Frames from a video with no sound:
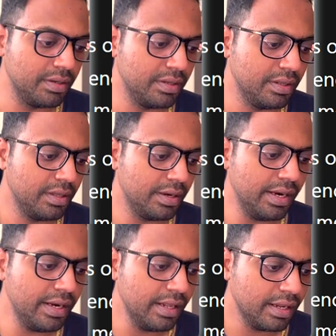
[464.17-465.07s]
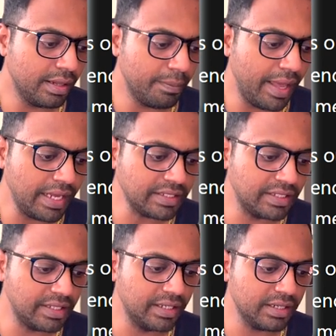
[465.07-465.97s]
Right? The max here
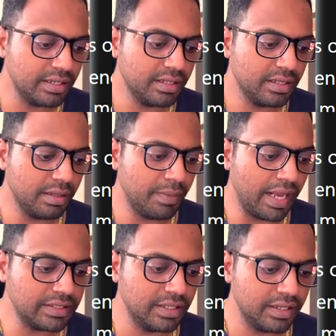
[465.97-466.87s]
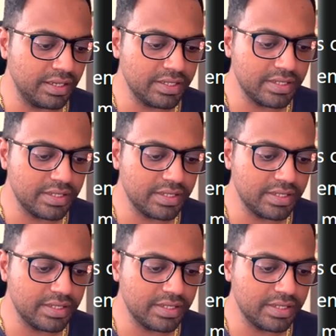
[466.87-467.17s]
is